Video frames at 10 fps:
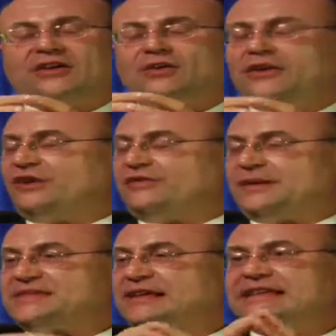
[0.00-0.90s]
going on
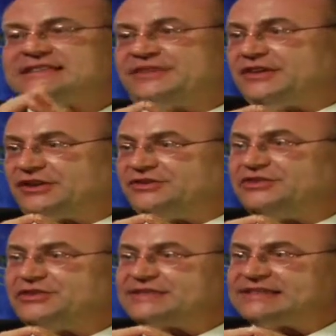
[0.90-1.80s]
website is very
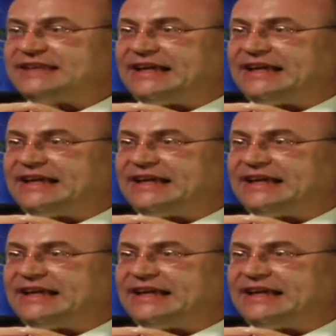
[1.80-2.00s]
confusing.